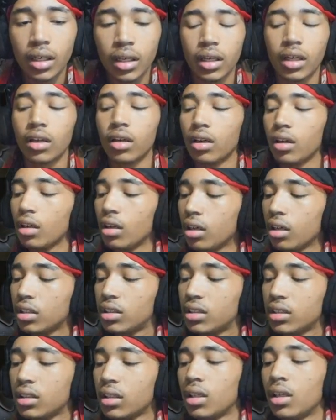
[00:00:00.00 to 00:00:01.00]
It
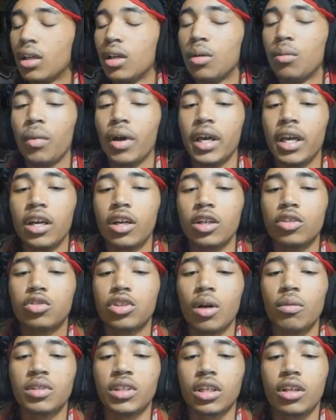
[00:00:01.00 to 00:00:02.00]
hurts. My
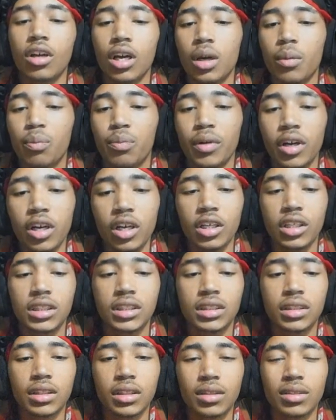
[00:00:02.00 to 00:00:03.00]
eardrums are gonna
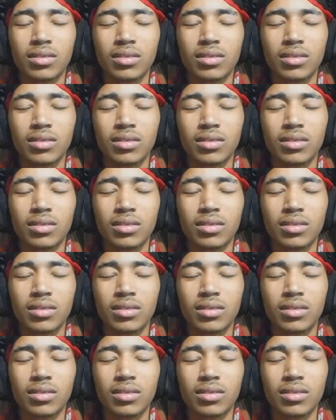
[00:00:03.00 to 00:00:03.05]
burst.